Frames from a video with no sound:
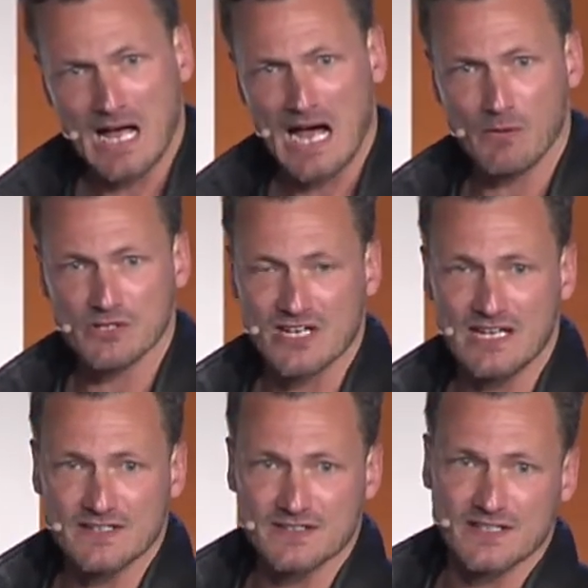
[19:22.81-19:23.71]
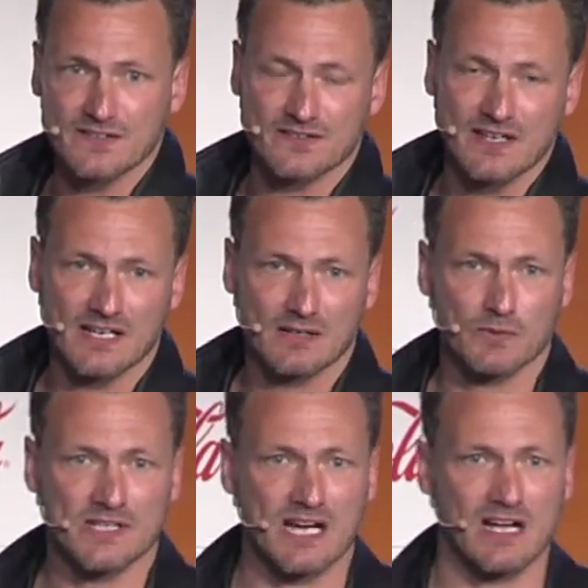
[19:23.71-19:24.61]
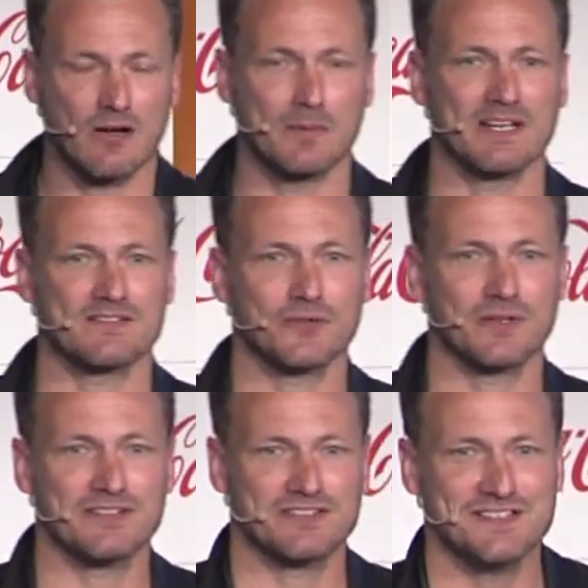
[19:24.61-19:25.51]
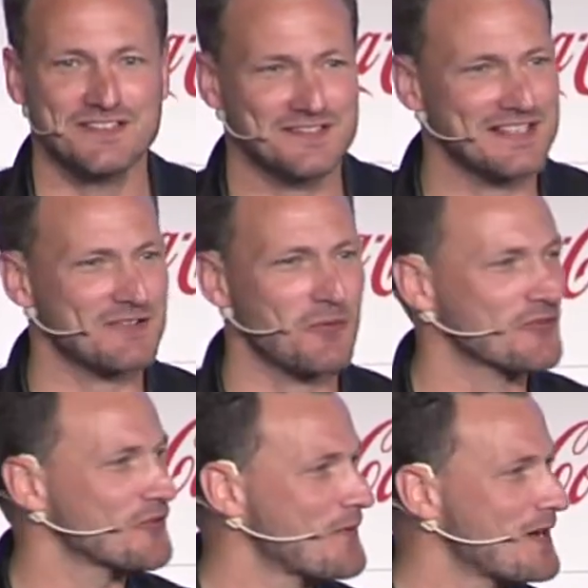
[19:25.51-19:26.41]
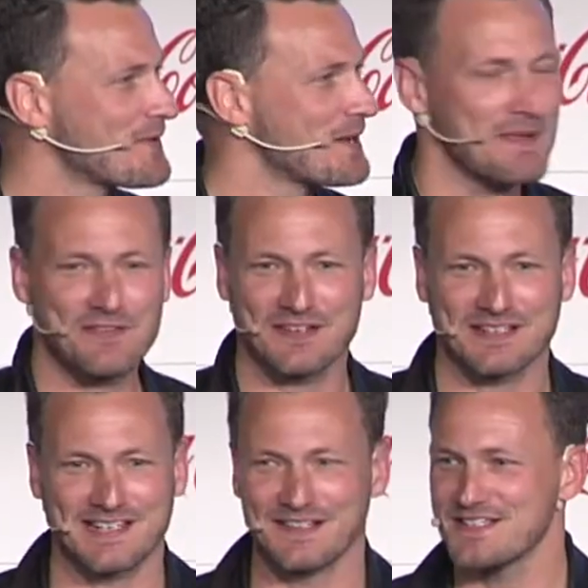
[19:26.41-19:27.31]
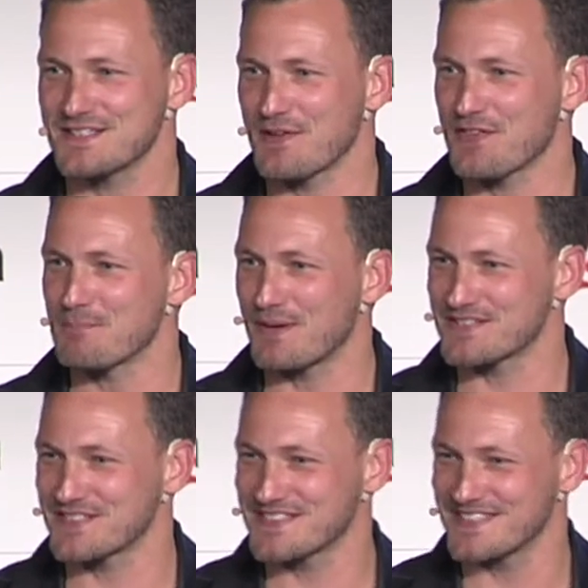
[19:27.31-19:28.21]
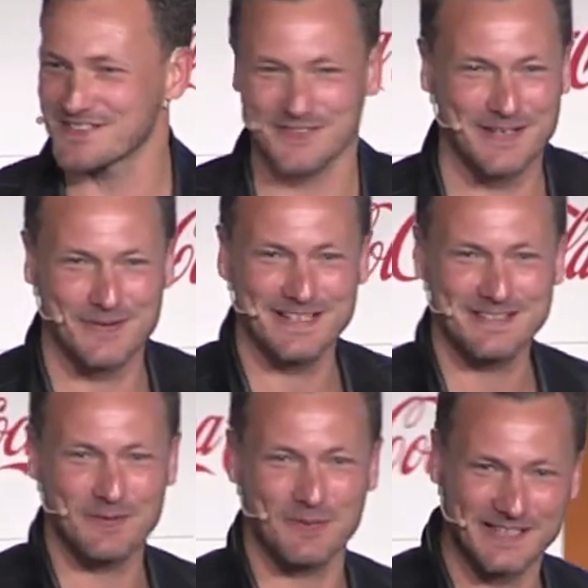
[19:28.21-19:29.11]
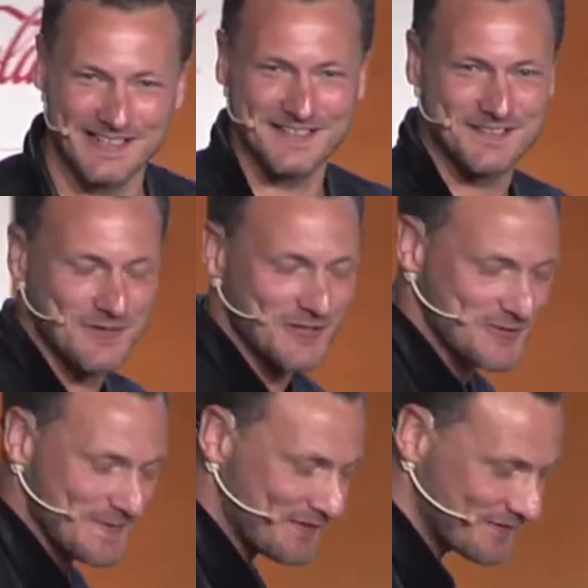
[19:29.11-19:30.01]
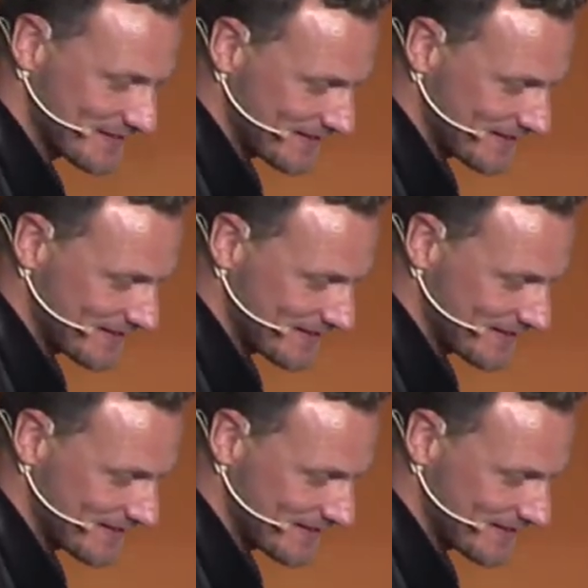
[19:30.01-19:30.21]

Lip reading: Our challenge is that we are up against organizations. That's also why we are myth killers, myth busters here today, right? We want to kill some of those myths.